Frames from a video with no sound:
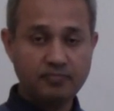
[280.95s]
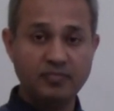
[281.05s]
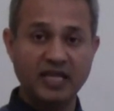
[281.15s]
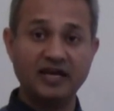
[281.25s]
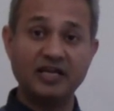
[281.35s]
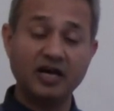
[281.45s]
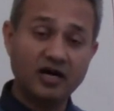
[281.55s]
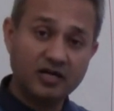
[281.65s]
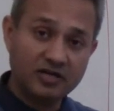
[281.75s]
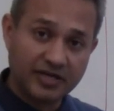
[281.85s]
They are
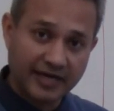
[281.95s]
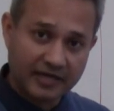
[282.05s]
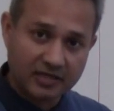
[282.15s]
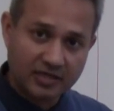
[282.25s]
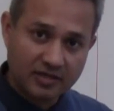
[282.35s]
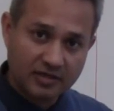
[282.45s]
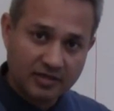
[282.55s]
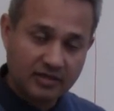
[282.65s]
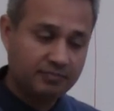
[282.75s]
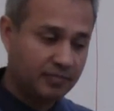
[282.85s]
young yet
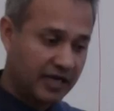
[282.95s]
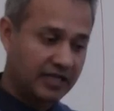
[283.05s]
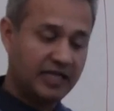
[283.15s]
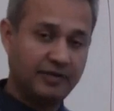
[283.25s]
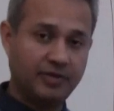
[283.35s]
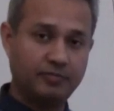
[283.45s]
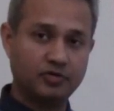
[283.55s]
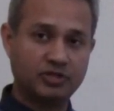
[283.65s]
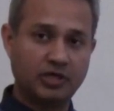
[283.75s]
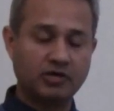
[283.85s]
and they have been
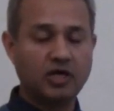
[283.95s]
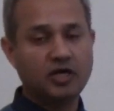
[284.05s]
pushed out.